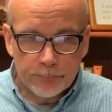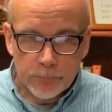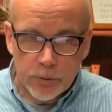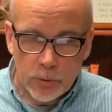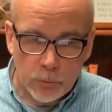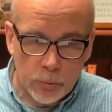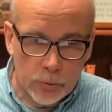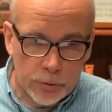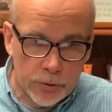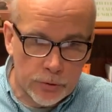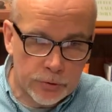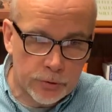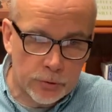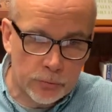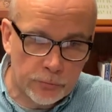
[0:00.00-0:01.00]
you know, we're
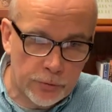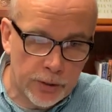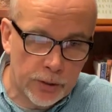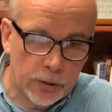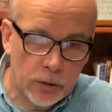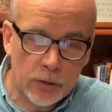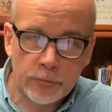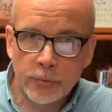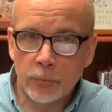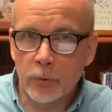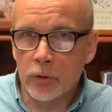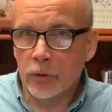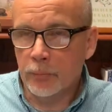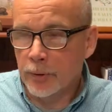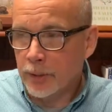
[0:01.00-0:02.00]
used to the feeding off the
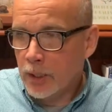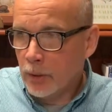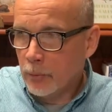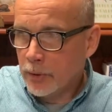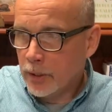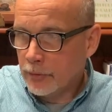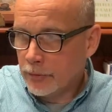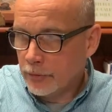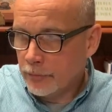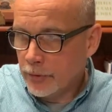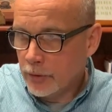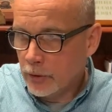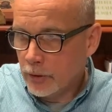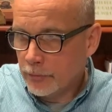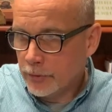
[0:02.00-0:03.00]
world, but now we have to
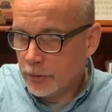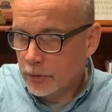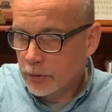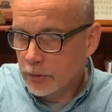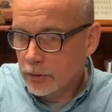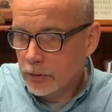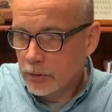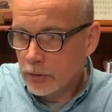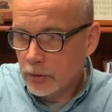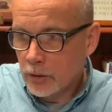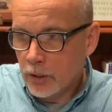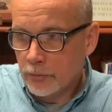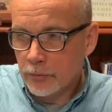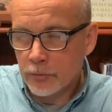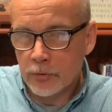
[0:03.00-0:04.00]
feed off
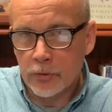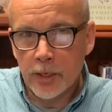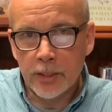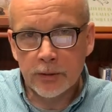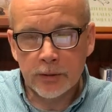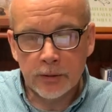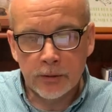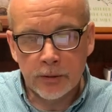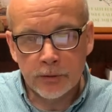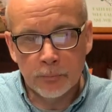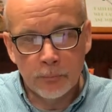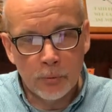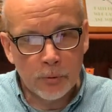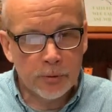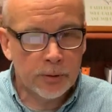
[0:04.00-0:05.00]
of Christ. And it's
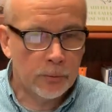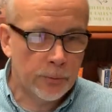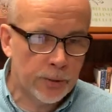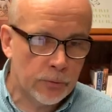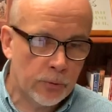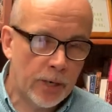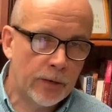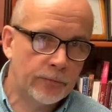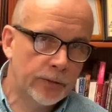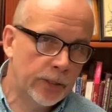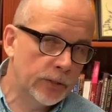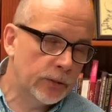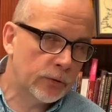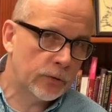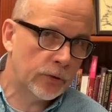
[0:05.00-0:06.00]
important that we graft
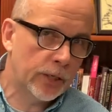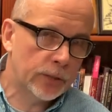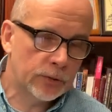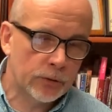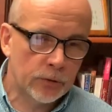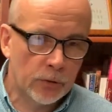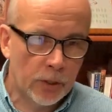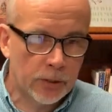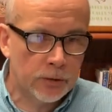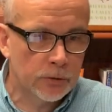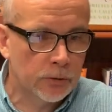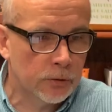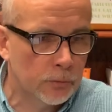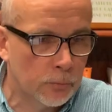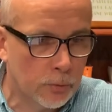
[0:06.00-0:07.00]
into Christ and not
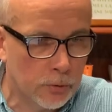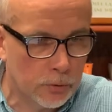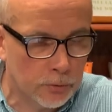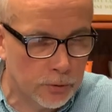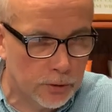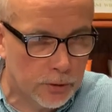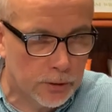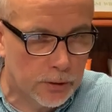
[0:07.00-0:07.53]
into the world.